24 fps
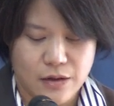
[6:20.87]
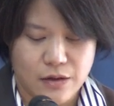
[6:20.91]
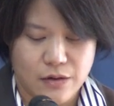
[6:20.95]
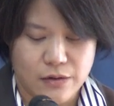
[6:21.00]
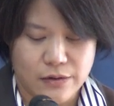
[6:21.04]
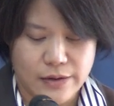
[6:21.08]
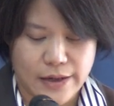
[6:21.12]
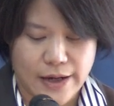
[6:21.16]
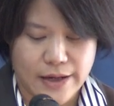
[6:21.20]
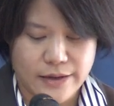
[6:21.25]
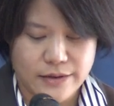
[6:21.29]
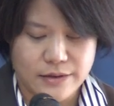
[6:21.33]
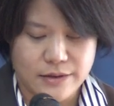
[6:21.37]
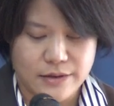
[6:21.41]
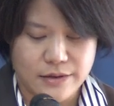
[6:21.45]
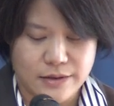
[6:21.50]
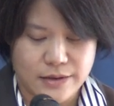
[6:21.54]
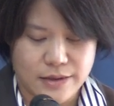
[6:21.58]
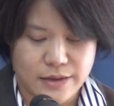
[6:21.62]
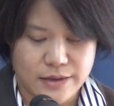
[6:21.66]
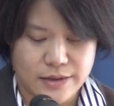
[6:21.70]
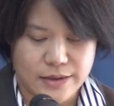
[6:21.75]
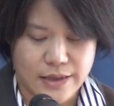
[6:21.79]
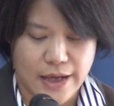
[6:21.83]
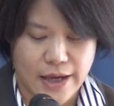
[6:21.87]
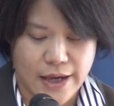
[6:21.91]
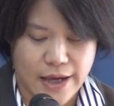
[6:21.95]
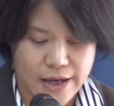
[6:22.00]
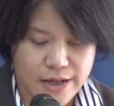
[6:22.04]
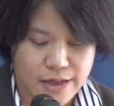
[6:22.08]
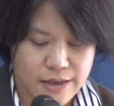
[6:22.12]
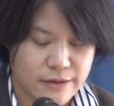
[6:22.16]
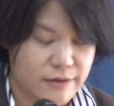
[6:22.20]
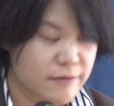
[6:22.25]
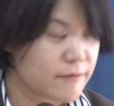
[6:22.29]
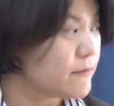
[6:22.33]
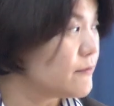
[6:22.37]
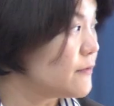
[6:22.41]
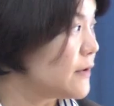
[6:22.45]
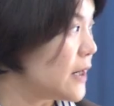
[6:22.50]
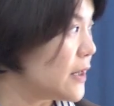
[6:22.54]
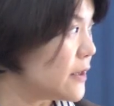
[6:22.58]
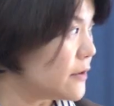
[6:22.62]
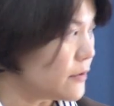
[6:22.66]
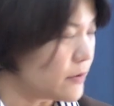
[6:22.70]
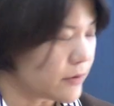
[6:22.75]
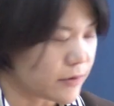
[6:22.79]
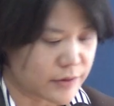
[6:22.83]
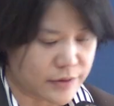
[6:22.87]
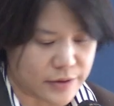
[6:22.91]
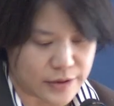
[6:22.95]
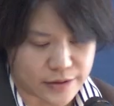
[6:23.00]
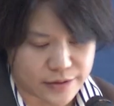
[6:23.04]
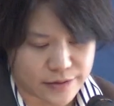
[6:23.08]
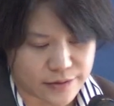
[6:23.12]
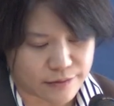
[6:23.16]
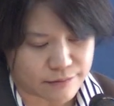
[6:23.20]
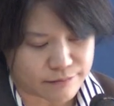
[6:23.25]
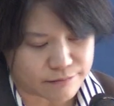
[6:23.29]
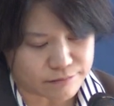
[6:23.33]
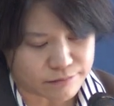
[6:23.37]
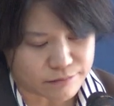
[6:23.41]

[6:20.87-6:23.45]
against these 8 viruses.